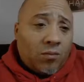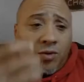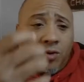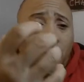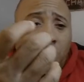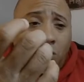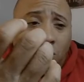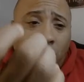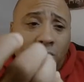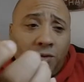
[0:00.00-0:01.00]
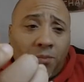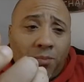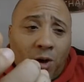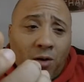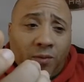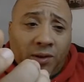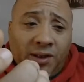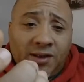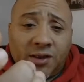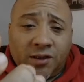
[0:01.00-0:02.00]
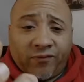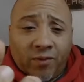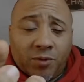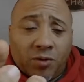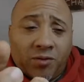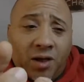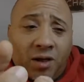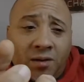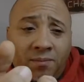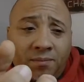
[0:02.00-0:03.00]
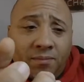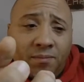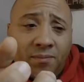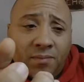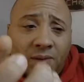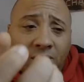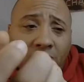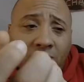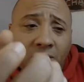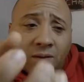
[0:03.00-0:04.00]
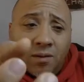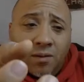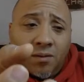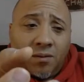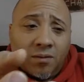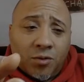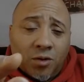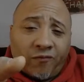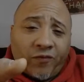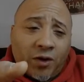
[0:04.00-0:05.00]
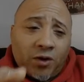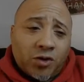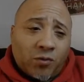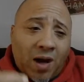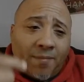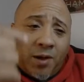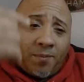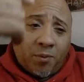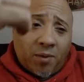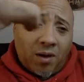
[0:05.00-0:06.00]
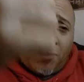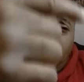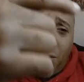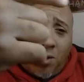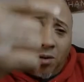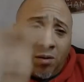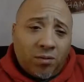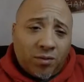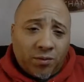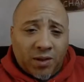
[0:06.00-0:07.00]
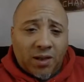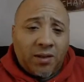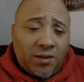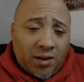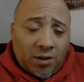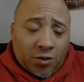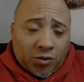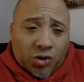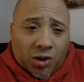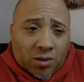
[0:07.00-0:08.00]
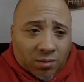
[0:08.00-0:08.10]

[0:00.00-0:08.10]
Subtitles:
you uncoil, the ball releases from your thumb. Your fingers wrap up around the ball, creating the inertia.